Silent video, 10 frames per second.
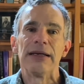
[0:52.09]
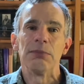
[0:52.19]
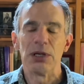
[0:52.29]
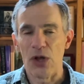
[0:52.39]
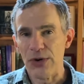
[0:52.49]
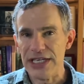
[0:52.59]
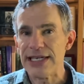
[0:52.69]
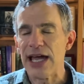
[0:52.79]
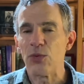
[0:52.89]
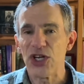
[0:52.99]
Bologna
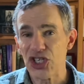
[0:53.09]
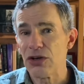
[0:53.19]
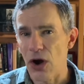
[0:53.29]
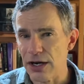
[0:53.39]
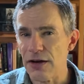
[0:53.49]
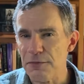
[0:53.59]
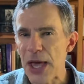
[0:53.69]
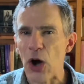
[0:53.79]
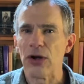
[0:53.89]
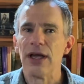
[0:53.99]
sandwich, carton of
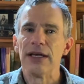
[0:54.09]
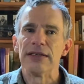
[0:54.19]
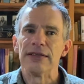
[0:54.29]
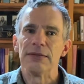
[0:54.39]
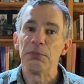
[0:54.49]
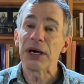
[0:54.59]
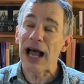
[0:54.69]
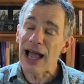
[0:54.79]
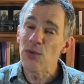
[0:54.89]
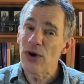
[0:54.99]
milk. But
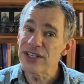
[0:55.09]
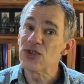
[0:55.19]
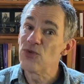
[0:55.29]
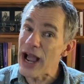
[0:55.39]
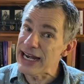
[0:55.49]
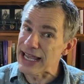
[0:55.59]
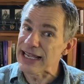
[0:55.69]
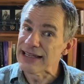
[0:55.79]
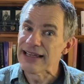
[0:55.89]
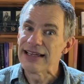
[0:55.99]
I was
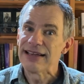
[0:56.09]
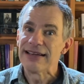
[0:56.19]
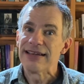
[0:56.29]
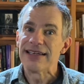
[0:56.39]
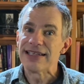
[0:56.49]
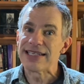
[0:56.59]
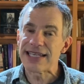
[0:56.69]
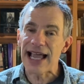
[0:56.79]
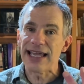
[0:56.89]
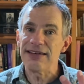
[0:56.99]
writing.
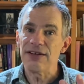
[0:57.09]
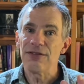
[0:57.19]
Second,